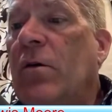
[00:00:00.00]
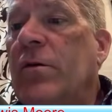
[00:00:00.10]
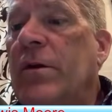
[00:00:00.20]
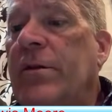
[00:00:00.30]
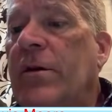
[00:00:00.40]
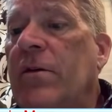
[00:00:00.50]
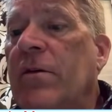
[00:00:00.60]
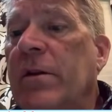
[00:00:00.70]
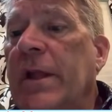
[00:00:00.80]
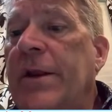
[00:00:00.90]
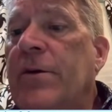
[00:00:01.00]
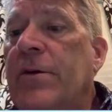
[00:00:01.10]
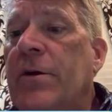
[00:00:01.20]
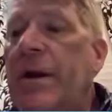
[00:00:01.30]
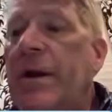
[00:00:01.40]
and so there's a
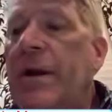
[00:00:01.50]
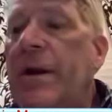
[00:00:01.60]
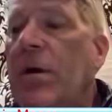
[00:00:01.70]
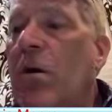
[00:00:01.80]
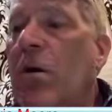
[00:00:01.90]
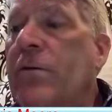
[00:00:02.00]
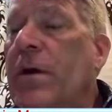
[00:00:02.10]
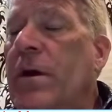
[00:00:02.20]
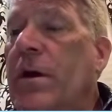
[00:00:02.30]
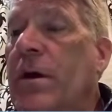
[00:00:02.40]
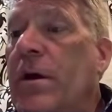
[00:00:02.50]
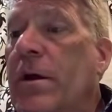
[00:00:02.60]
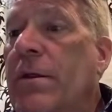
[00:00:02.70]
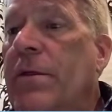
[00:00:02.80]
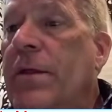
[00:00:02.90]
lender involved,
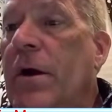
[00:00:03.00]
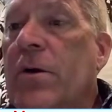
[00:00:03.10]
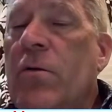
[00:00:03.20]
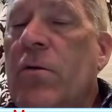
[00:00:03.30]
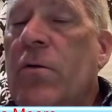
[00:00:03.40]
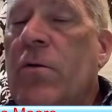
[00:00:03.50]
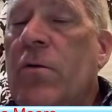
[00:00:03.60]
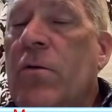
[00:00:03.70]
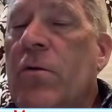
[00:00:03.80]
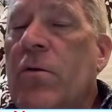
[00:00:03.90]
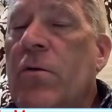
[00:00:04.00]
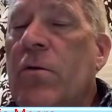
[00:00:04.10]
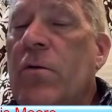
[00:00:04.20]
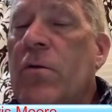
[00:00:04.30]
they're going to